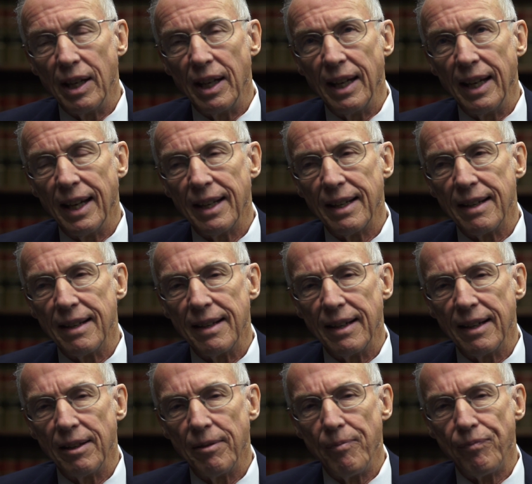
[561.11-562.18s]

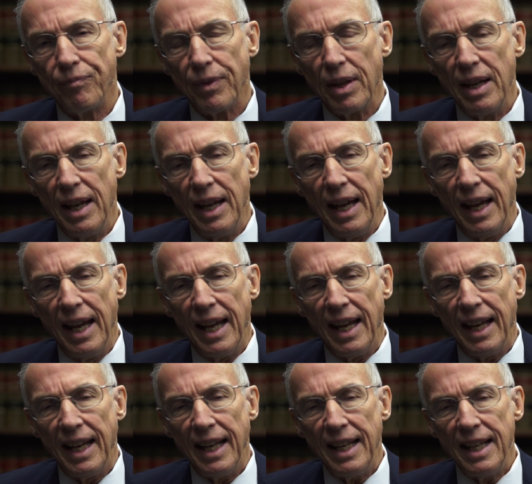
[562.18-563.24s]
And
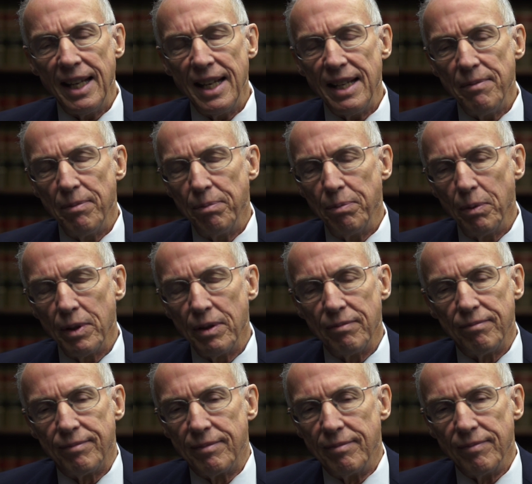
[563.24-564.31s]
he would